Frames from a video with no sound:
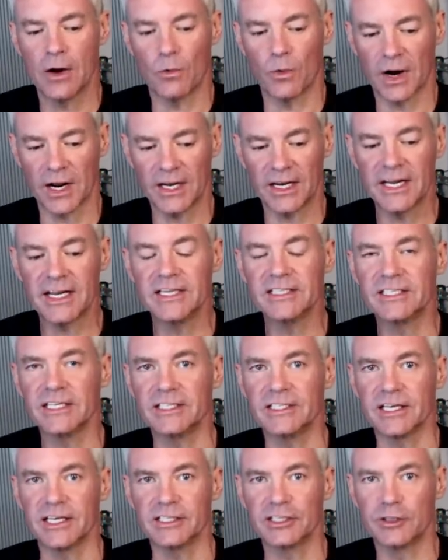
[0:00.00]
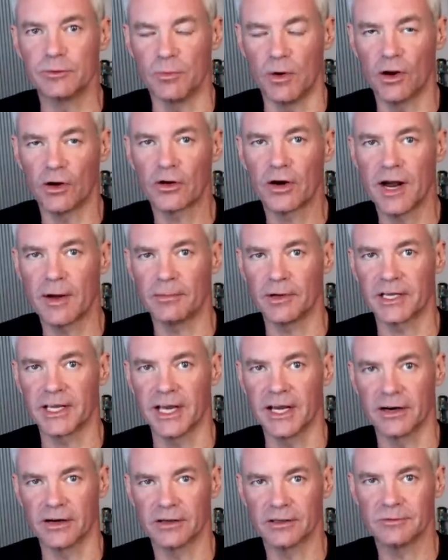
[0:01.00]
What I like is it's a smaller
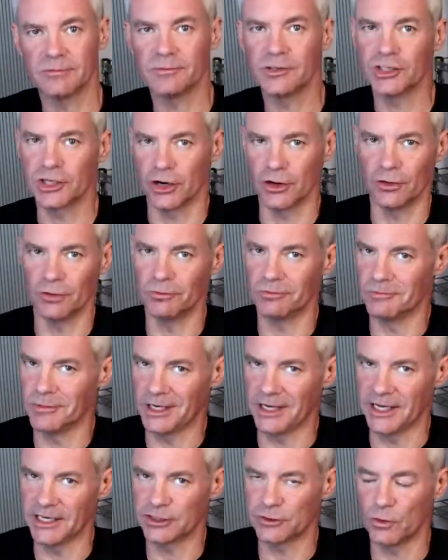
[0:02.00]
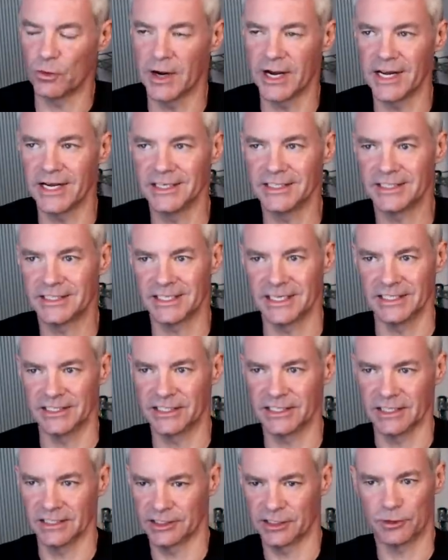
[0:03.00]
applicator, so less waste.
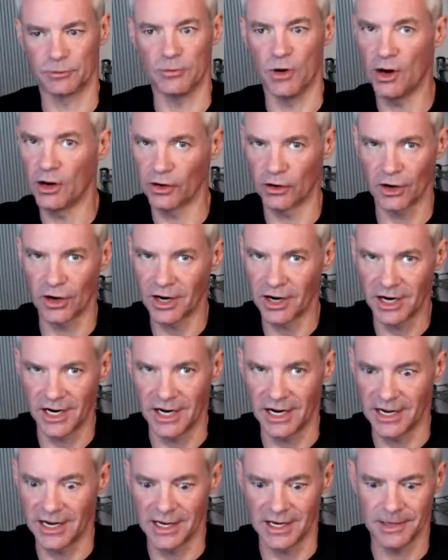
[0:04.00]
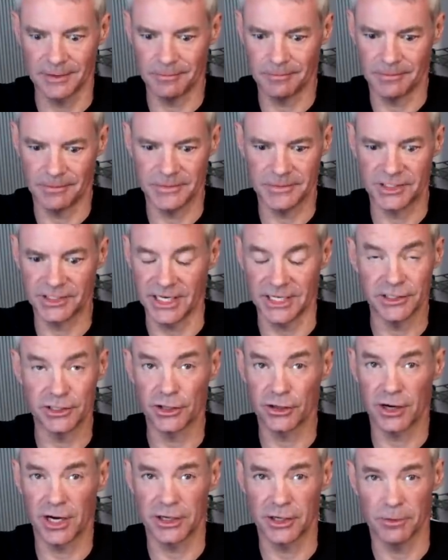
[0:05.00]
It's smaller
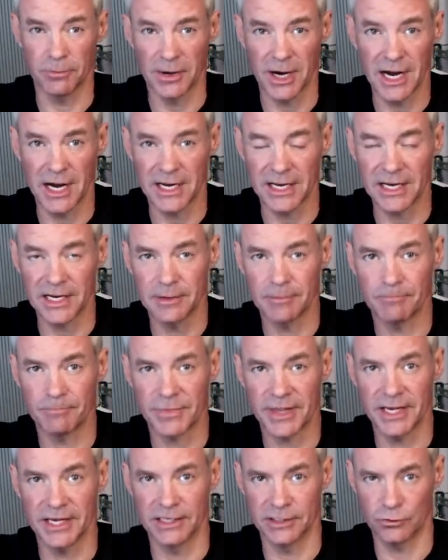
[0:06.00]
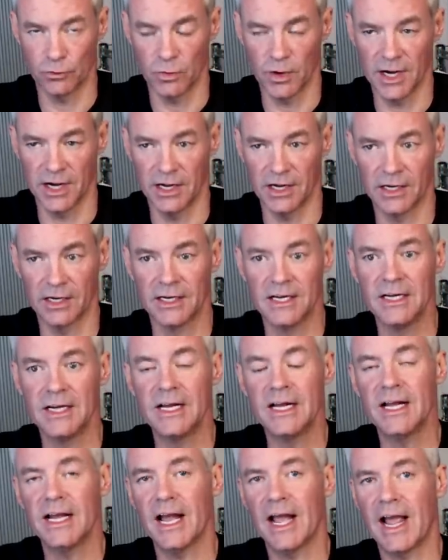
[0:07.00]
sensor on your body as well.
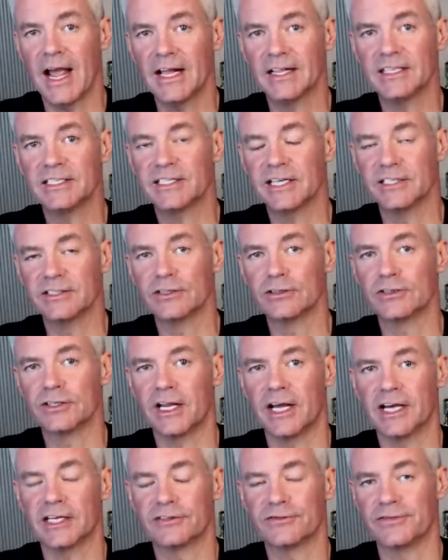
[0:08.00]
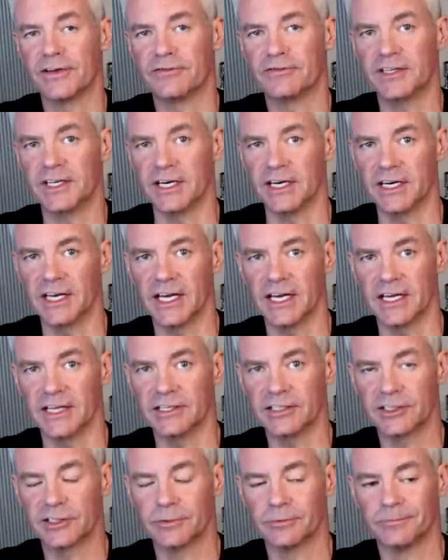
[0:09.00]
and the sensors last 15
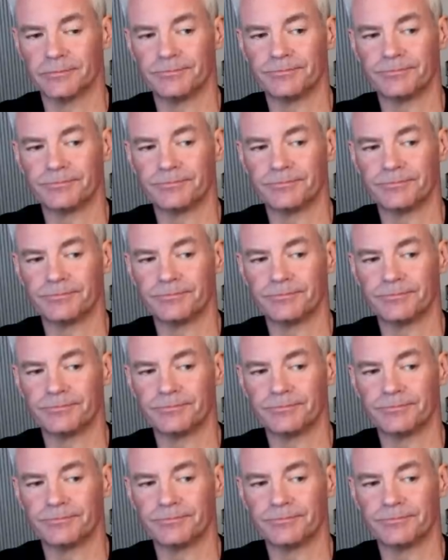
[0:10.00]
days.